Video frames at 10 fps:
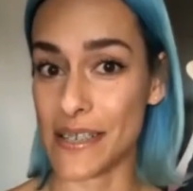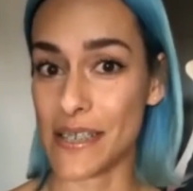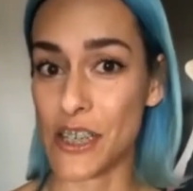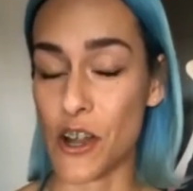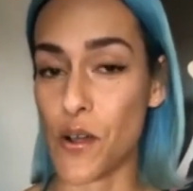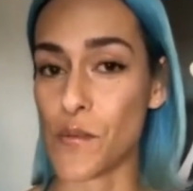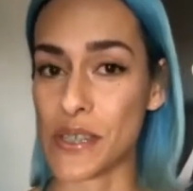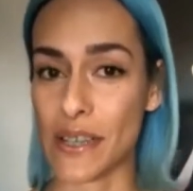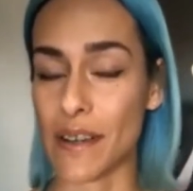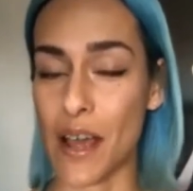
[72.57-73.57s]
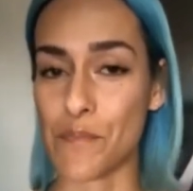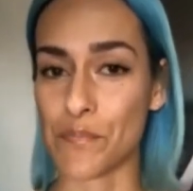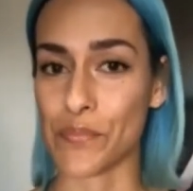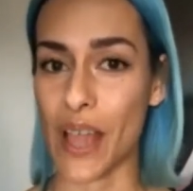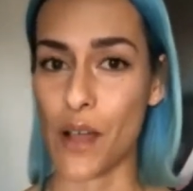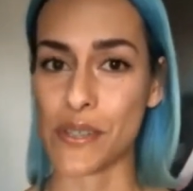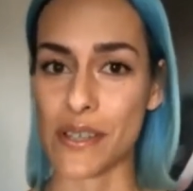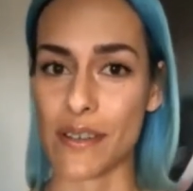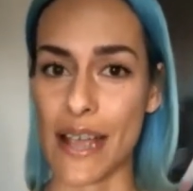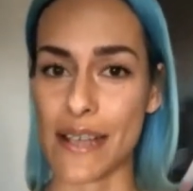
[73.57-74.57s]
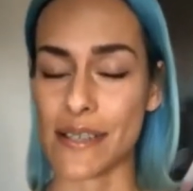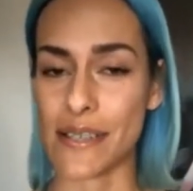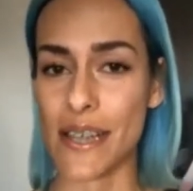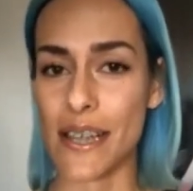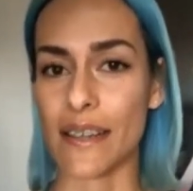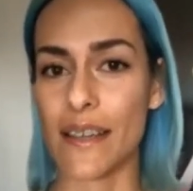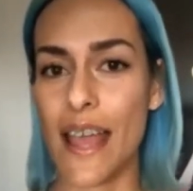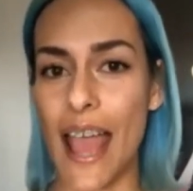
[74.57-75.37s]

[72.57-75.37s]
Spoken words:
I was in ACT,